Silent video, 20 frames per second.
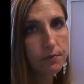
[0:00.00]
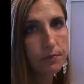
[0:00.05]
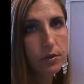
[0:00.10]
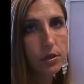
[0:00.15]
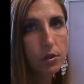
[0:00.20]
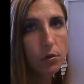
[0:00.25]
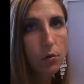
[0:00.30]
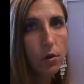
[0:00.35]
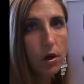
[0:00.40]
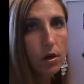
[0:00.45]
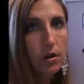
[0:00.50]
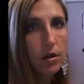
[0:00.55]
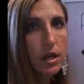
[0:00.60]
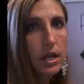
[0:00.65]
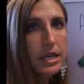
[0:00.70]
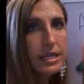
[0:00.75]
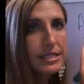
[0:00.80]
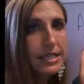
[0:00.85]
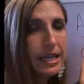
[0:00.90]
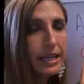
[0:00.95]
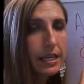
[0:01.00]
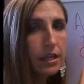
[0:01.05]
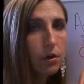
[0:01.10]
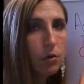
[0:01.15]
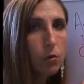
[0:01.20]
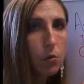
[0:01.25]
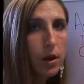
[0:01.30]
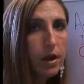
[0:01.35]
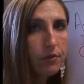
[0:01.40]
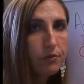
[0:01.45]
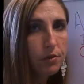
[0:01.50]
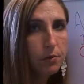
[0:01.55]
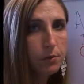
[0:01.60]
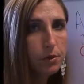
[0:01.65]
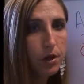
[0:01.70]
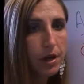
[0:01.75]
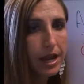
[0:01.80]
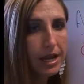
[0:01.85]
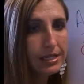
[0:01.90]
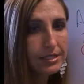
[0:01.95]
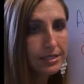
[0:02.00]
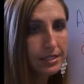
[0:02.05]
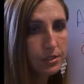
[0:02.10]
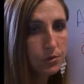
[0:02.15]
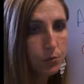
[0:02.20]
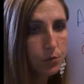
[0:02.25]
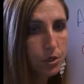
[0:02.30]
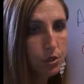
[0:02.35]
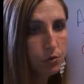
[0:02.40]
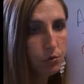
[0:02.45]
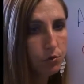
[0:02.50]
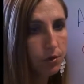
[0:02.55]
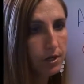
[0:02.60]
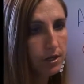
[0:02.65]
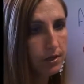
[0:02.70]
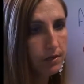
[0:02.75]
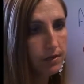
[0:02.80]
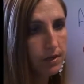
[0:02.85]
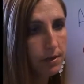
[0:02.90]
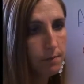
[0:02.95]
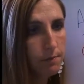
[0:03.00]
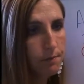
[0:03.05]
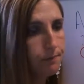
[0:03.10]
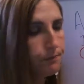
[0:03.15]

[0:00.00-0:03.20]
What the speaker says: You are taking away from your assets when you credit them.